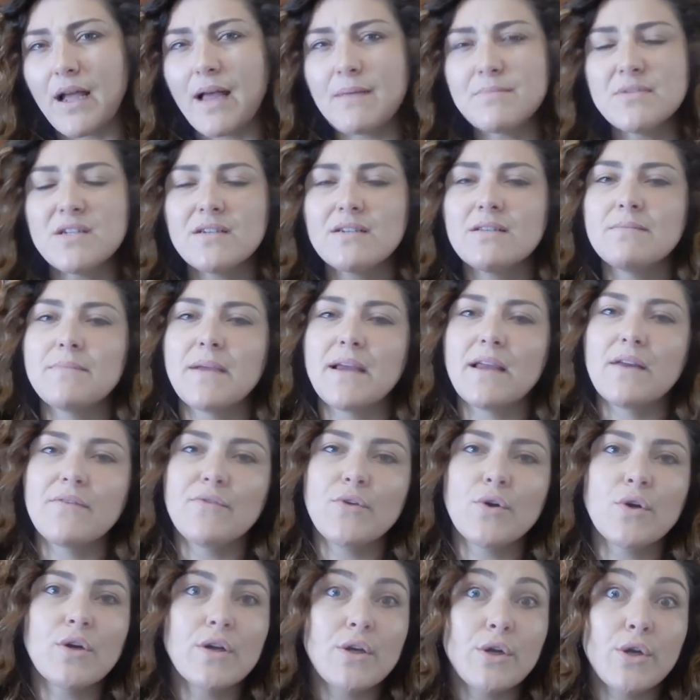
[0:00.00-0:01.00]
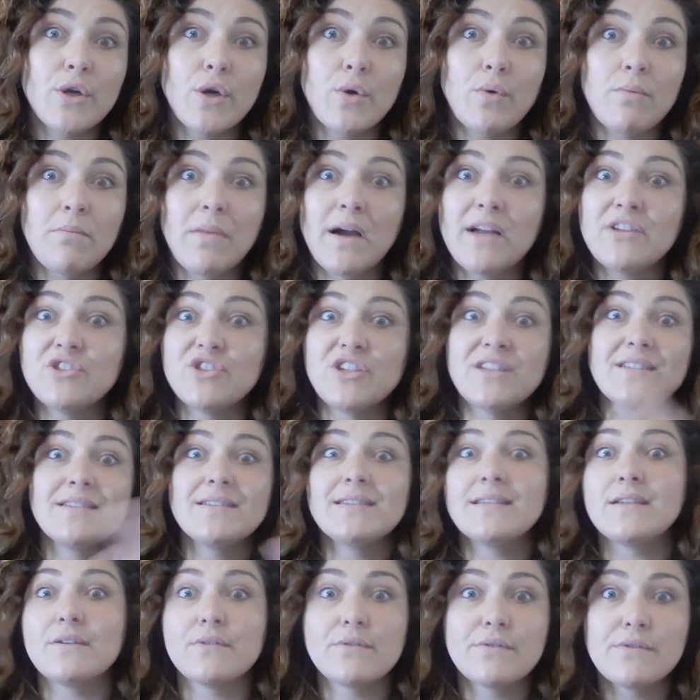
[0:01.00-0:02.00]
I'm talking about if you're going to go and buy
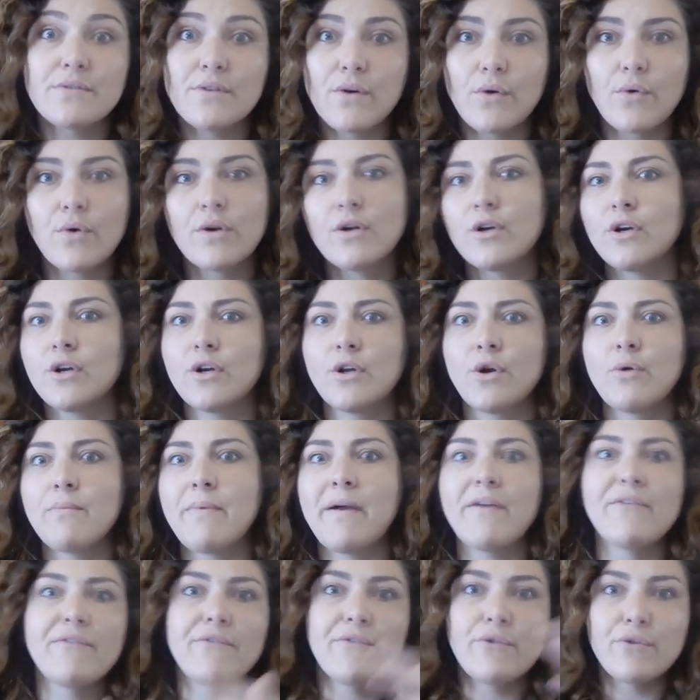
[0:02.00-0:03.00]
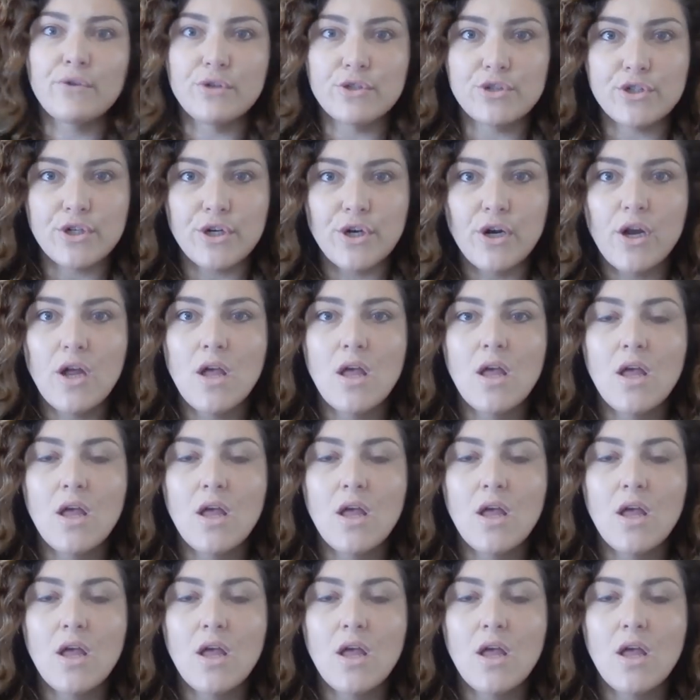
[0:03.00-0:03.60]
chandeliers or you're going to go buy furniture.